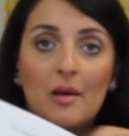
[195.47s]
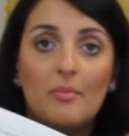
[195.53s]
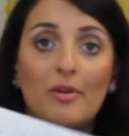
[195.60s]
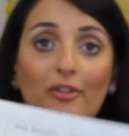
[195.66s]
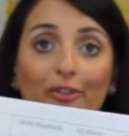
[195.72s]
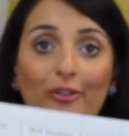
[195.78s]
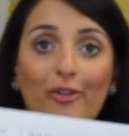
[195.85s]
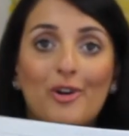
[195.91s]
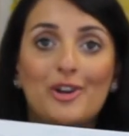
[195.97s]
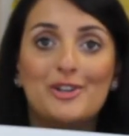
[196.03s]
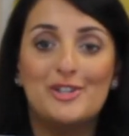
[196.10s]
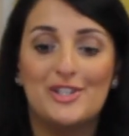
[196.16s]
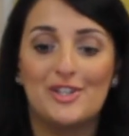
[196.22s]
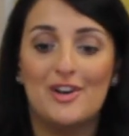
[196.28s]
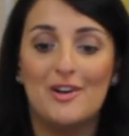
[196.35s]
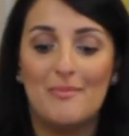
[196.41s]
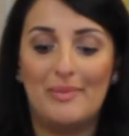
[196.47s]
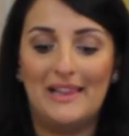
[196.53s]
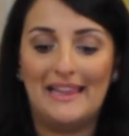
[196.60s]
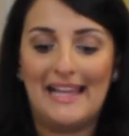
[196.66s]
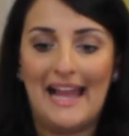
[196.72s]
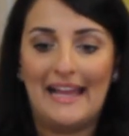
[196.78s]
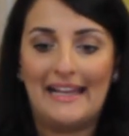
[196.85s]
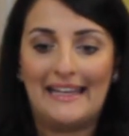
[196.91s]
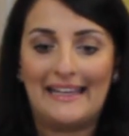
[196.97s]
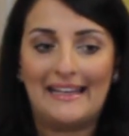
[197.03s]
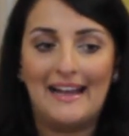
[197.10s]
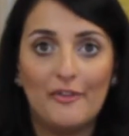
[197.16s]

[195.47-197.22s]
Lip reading: before you start planning.